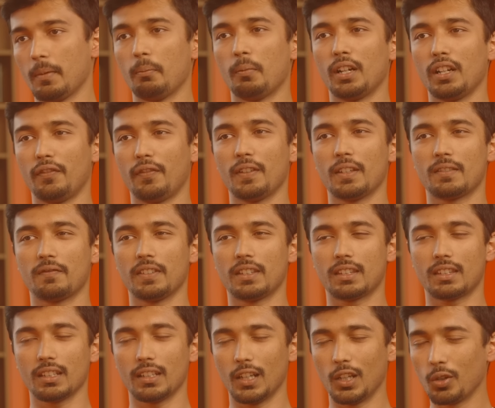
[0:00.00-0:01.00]
But if with
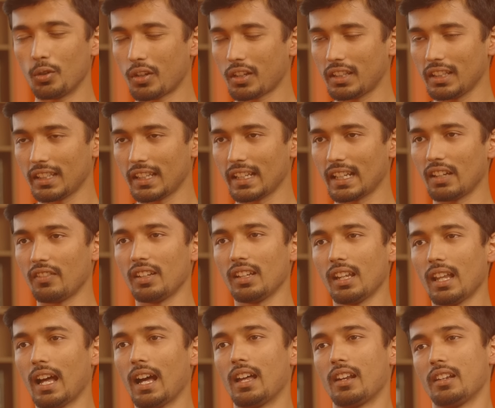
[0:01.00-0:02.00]
lower thinking level,
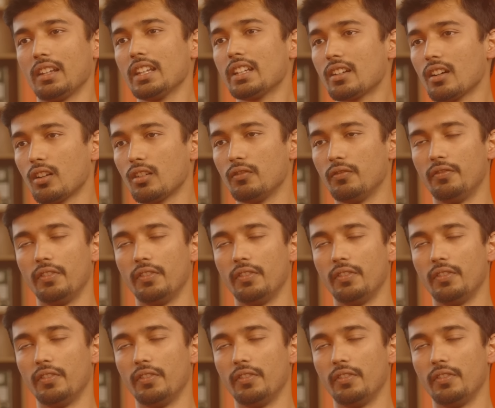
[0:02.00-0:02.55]
our recall